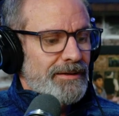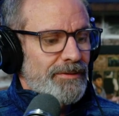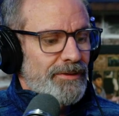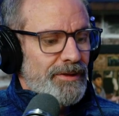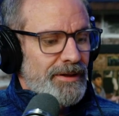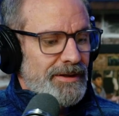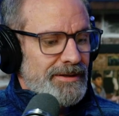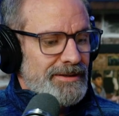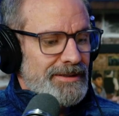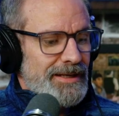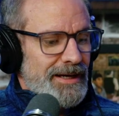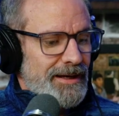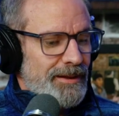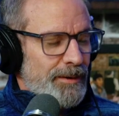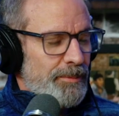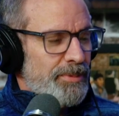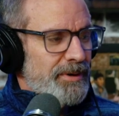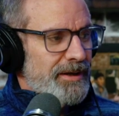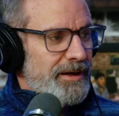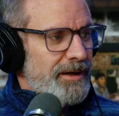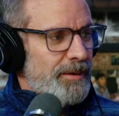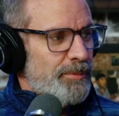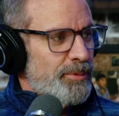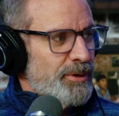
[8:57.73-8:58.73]
the
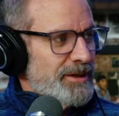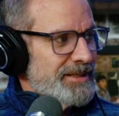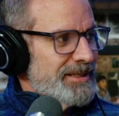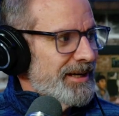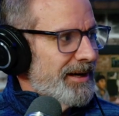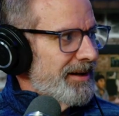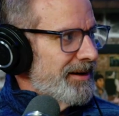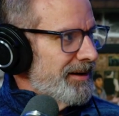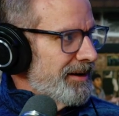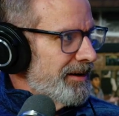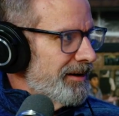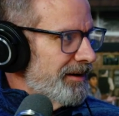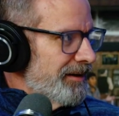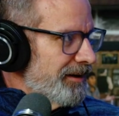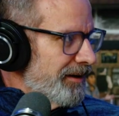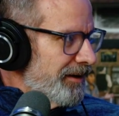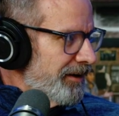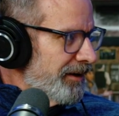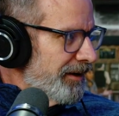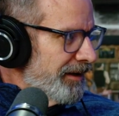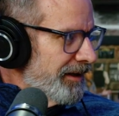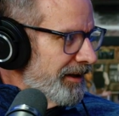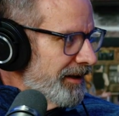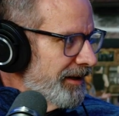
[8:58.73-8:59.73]
Encyclopedia Britannica
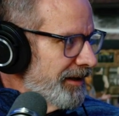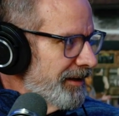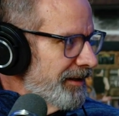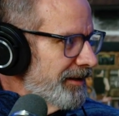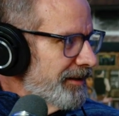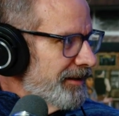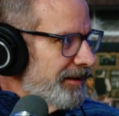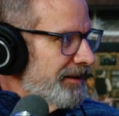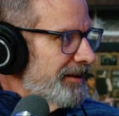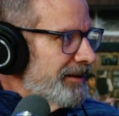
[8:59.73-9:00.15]
on